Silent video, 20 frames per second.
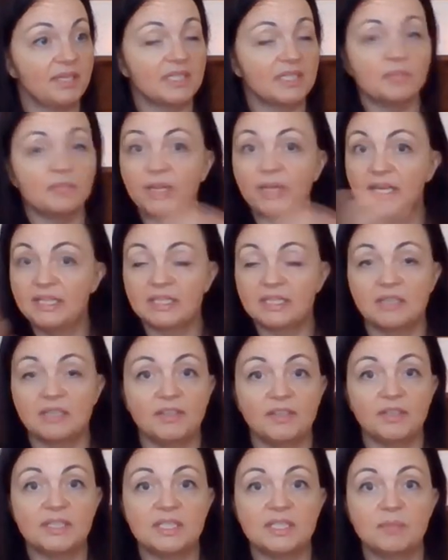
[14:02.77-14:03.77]
be explained in a
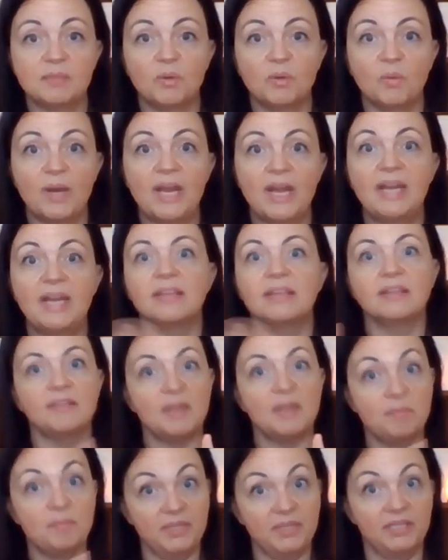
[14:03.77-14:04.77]
very simple way and then
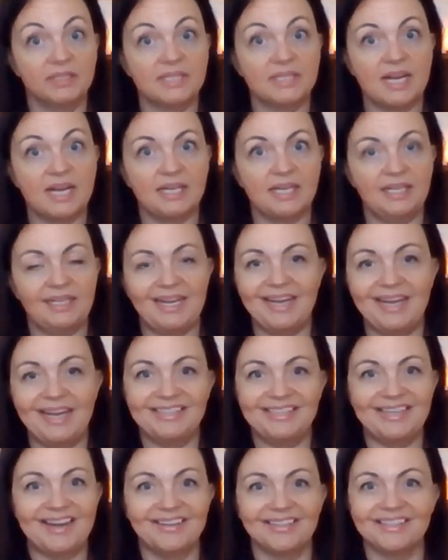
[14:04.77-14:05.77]
they build on it.
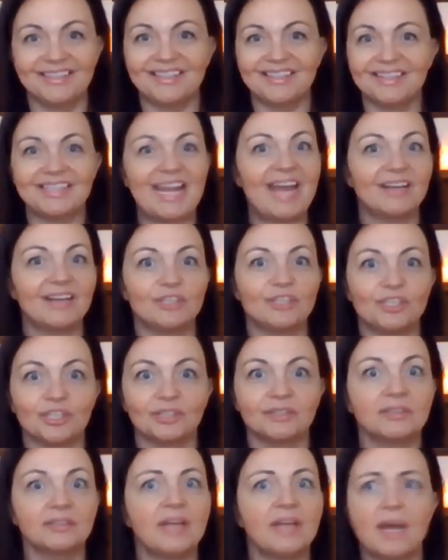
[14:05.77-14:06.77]
Andy Allen says add
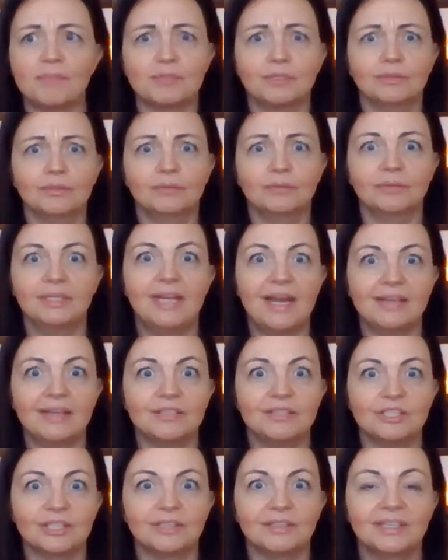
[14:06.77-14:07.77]
dirt. Absolutely,
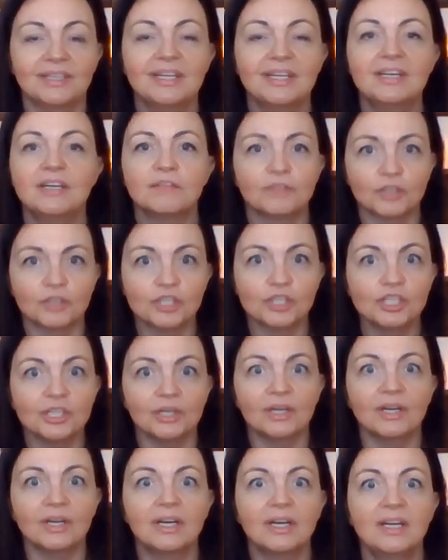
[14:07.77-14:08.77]
add dirt for
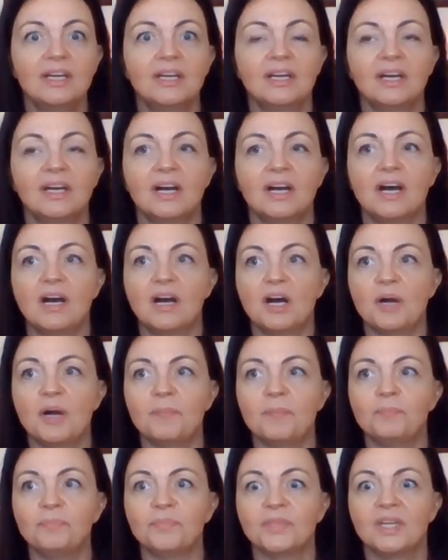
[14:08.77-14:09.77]
sure.
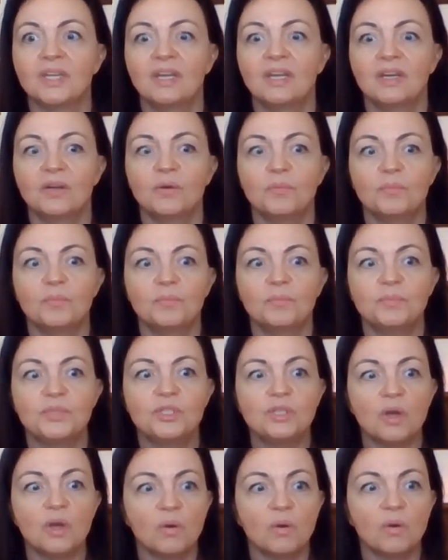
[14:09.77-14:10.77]
Um,
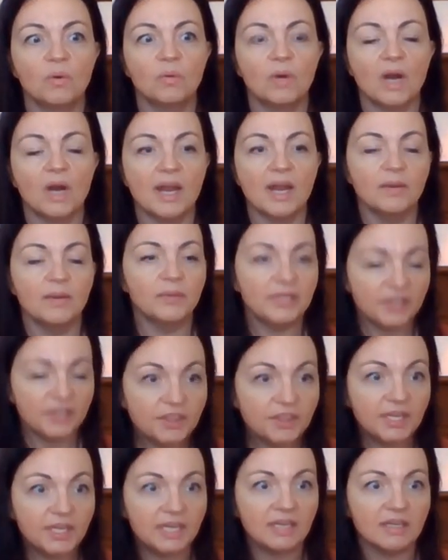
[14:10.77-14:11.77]
so I would
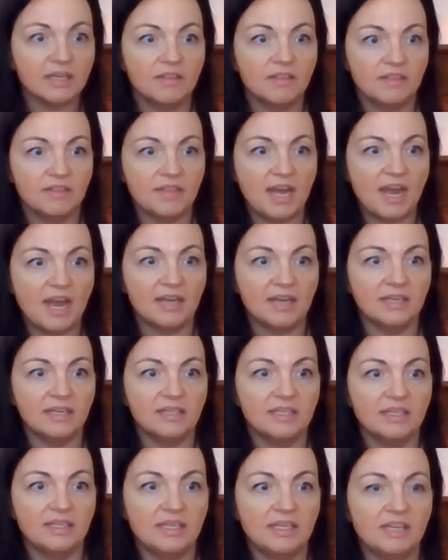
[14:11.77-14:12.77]
think that
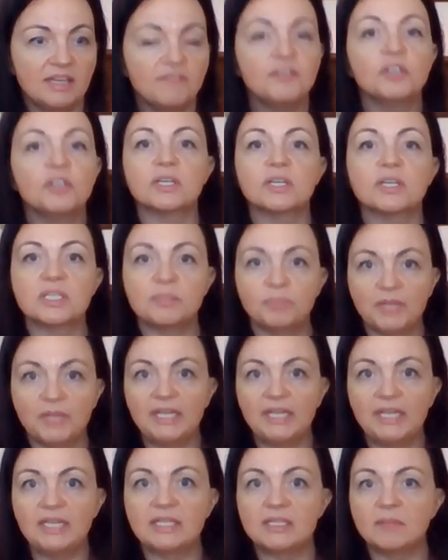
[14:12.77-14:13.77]
if you're
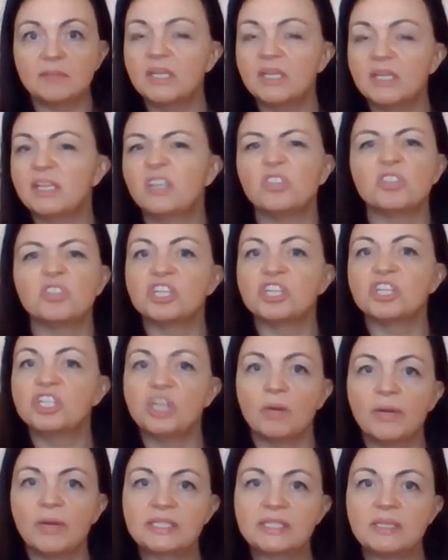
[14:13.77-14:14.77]
explaining something and you're just
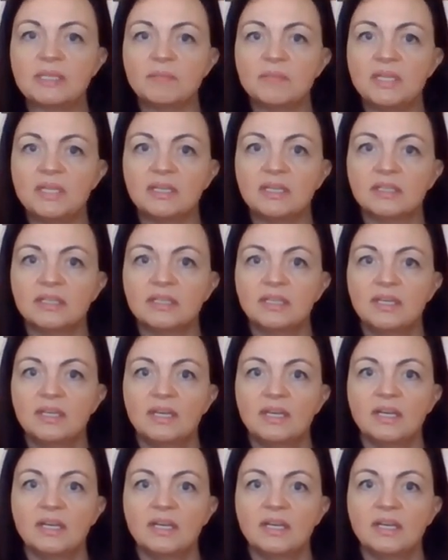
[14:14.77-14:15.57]
showing something,